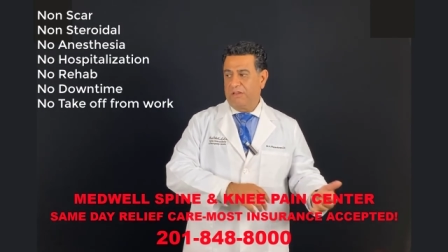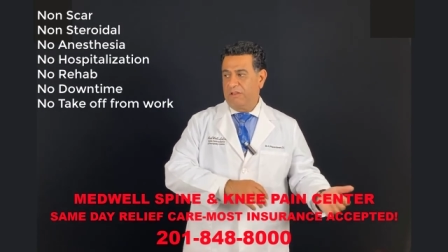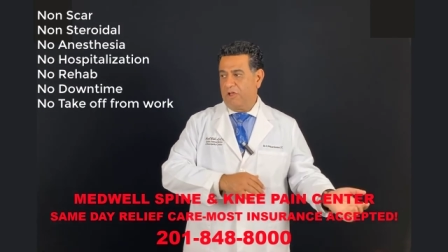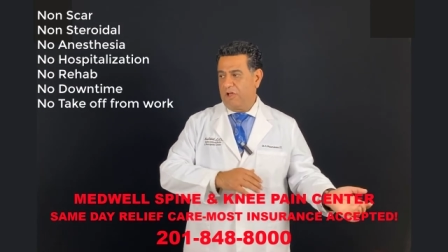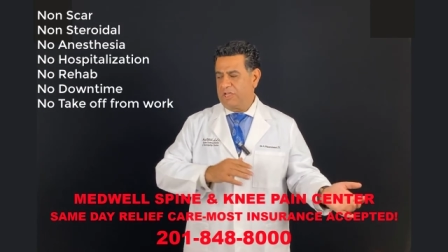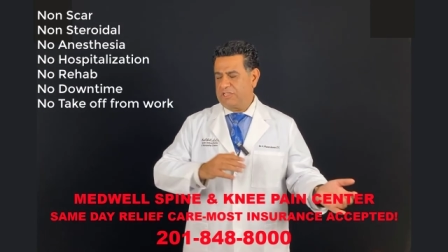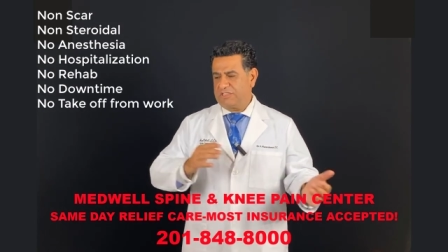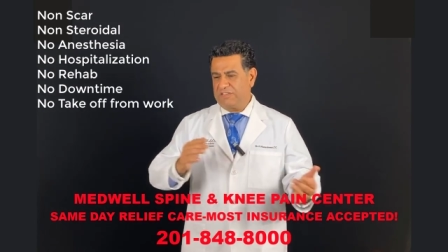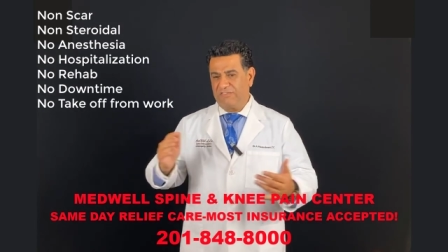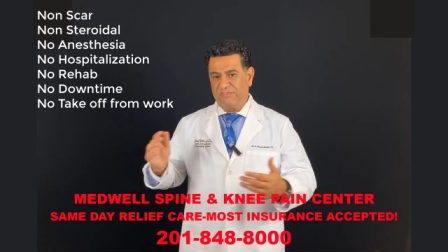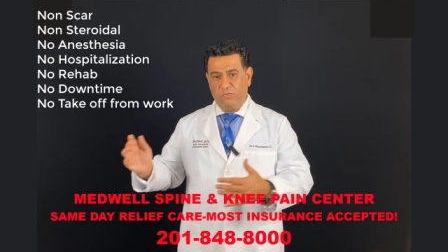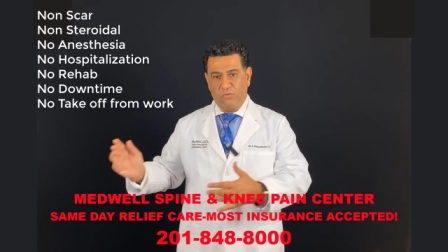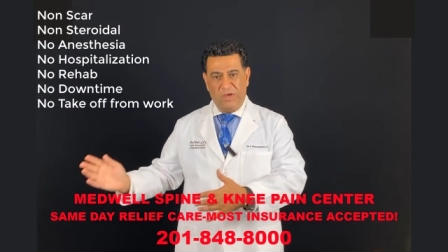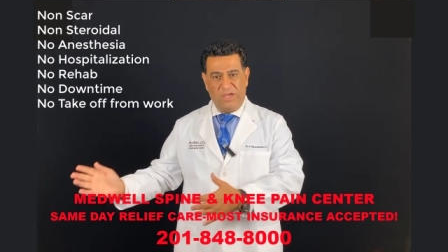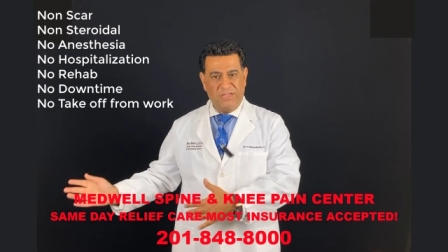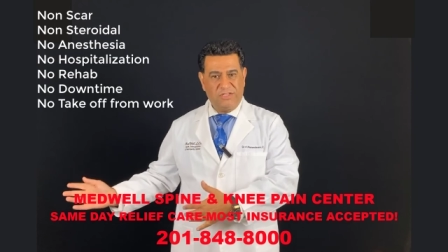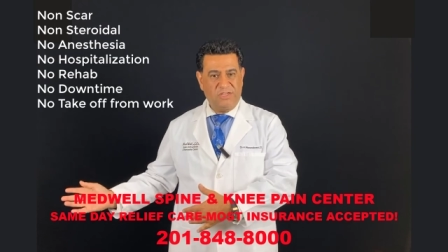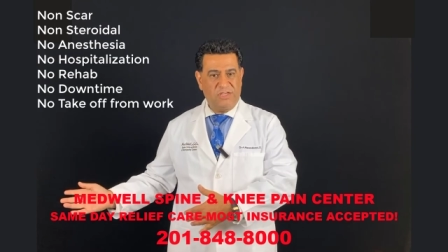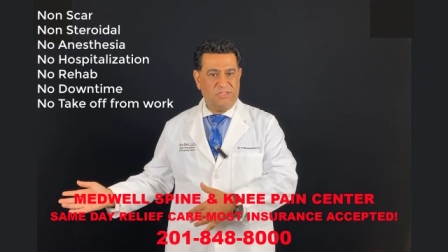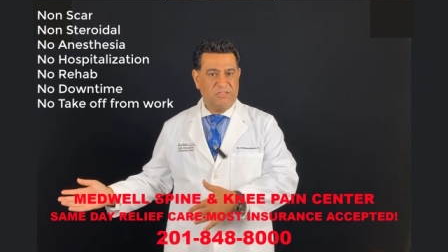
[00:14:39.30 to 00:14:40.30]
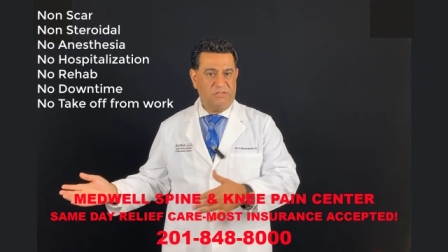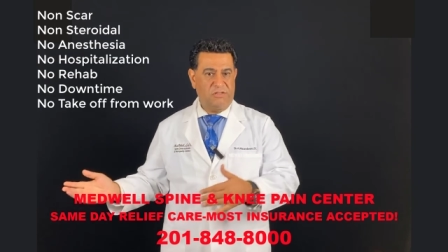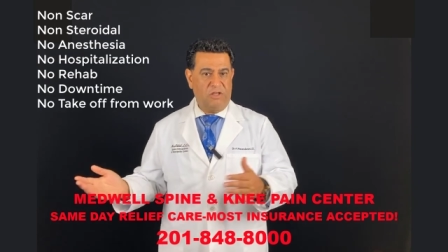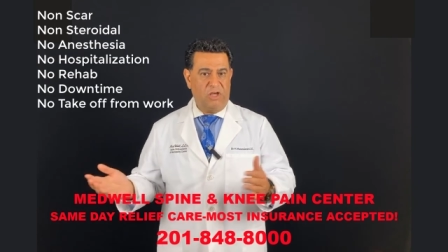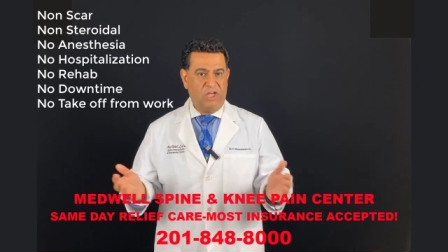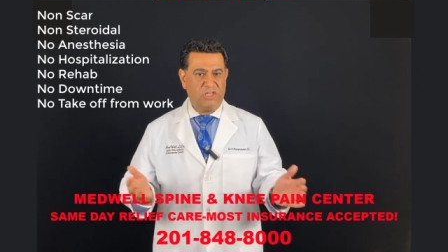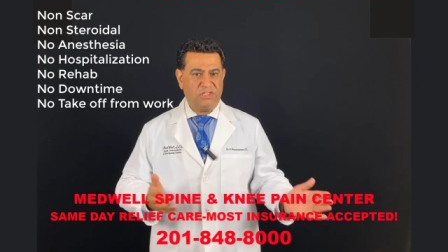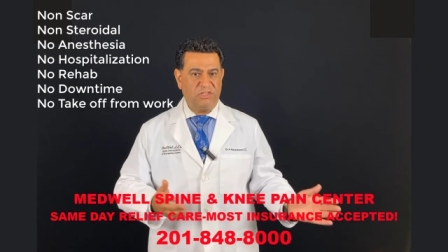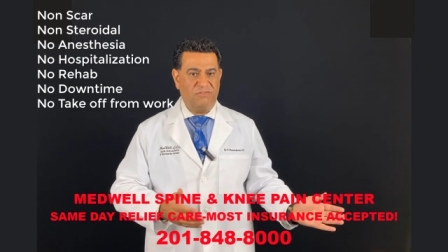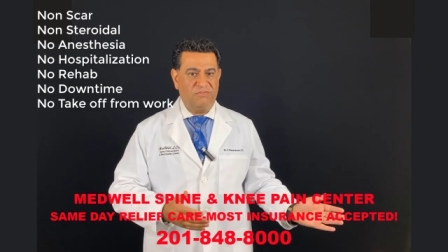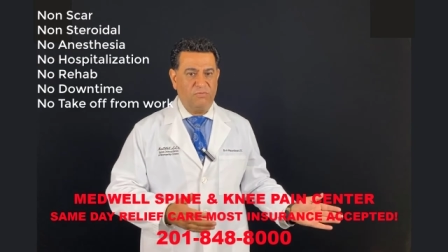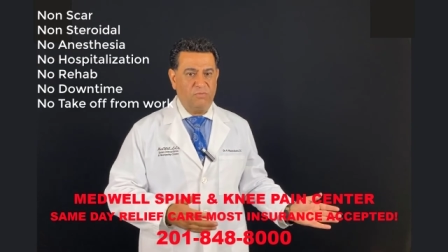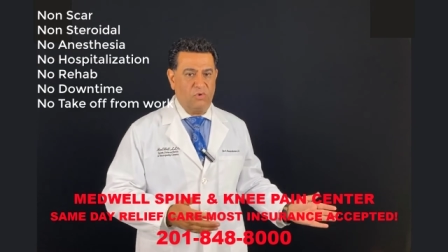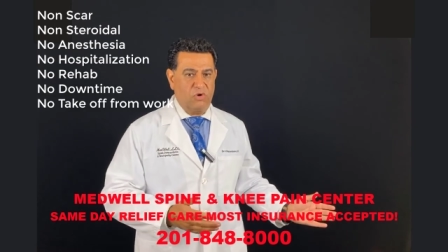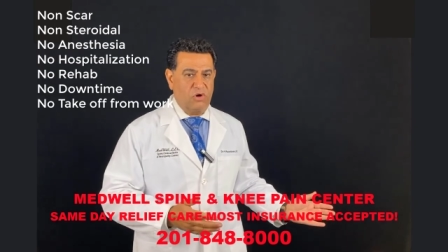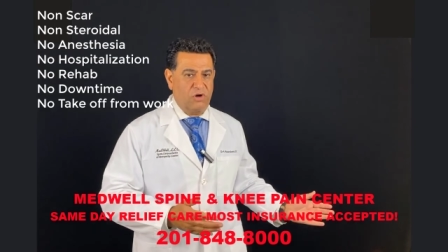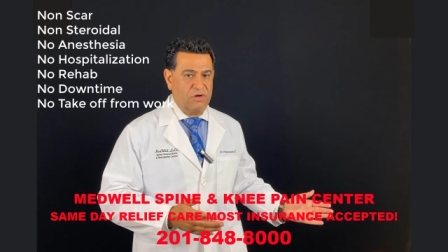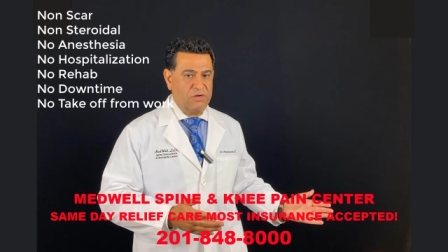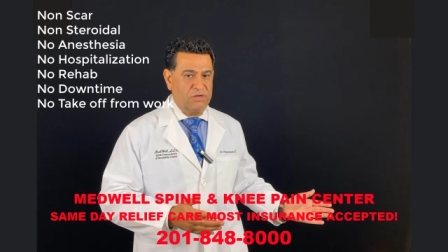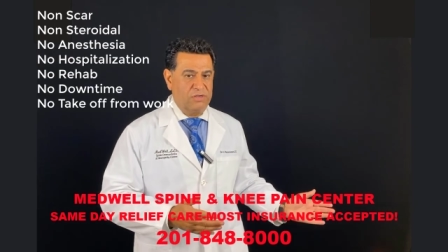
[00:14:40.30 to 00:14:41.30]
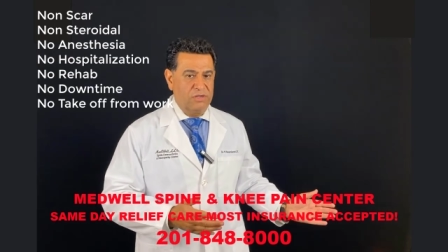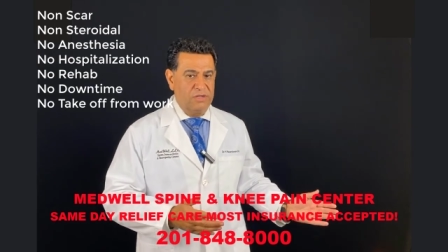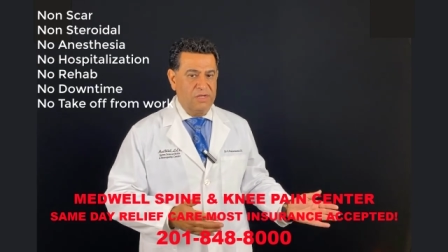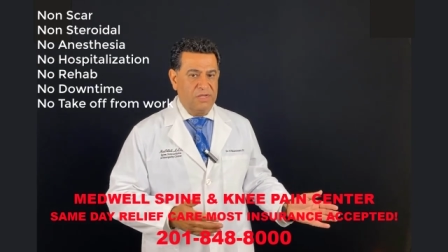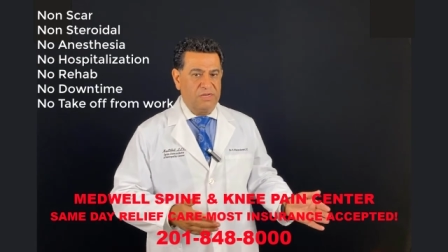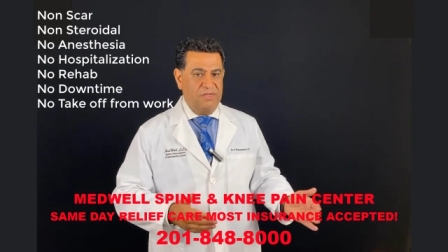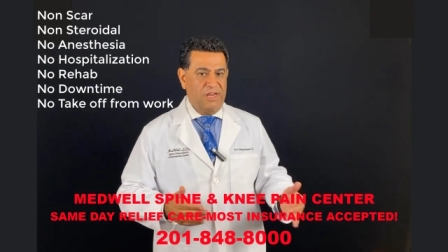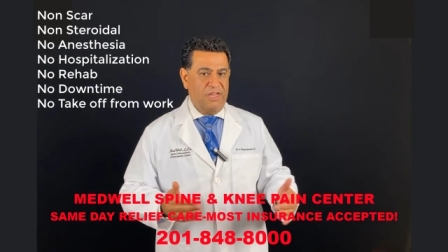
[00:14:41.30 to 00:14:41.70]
Loss of wages, loss of work,